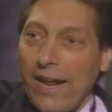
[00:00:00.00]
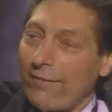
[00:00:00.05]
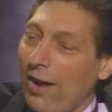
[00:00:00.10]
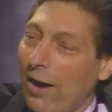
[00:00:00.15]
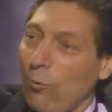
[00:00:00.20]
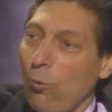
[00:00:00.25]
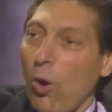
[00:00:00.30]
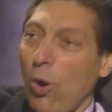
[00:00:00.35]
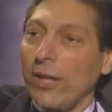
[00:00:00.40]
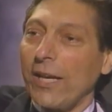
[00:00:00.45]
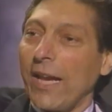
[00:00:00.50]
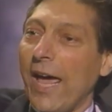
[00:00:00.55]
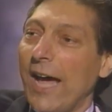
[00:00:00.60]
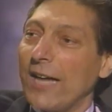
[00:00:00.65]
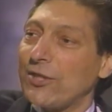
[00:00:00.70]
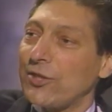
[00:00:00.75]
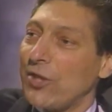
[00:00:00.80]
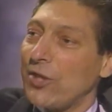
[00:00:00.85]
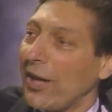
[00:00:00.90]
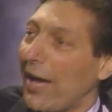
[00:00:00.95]
I've got one
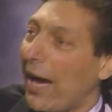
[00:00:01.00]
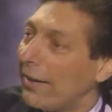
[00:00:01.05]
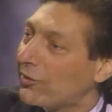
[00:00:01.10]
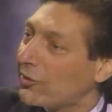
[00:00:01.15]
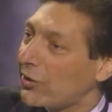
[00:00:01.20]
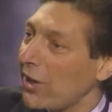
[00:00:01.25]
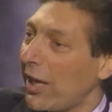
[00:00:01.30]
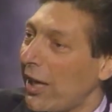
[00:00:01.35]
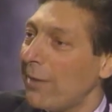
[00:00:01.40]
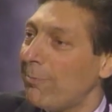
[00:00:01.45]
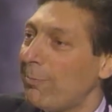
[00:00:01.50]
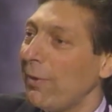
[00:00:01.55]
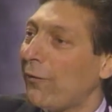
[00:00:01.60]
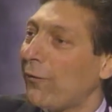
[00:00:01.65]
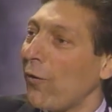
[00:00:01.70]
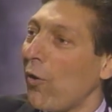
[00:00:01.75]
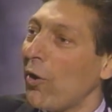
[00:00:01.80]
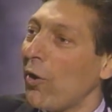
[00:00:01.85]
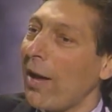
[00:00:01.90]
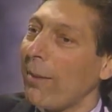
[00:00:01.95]
last thing. I've said it
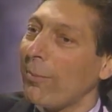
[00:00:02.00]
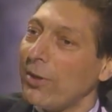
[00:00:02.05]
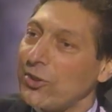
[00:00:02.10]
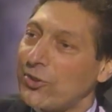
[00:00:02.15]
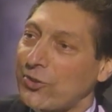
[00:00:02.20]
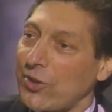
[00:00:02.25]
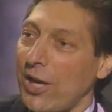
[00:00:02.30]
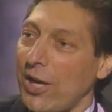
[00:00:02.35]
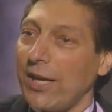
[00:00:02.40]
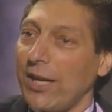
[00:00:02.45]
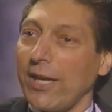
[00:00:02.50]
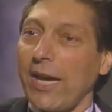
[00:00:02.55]
before, and I'm going to say it